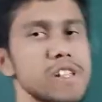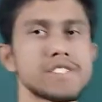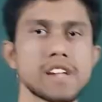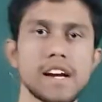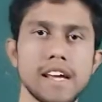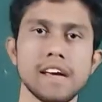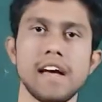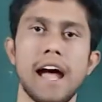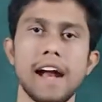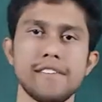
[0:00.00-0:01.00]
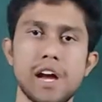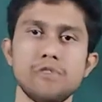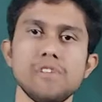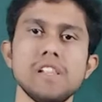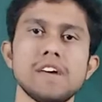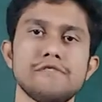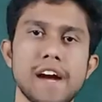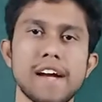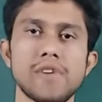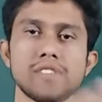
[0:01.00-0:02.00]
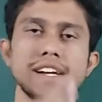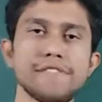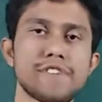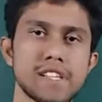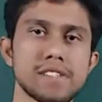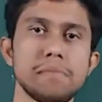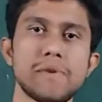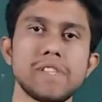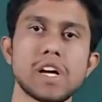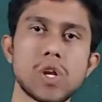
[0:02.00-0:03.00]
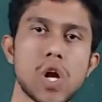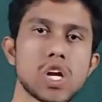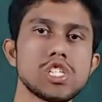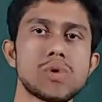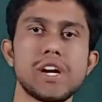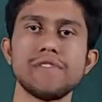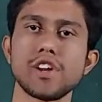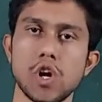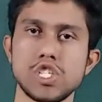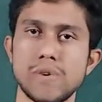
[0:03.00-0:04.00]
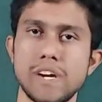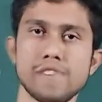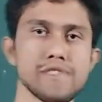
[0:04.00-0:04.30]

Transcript: we'll study and now we'll find out the difference between the non-conservative and conservative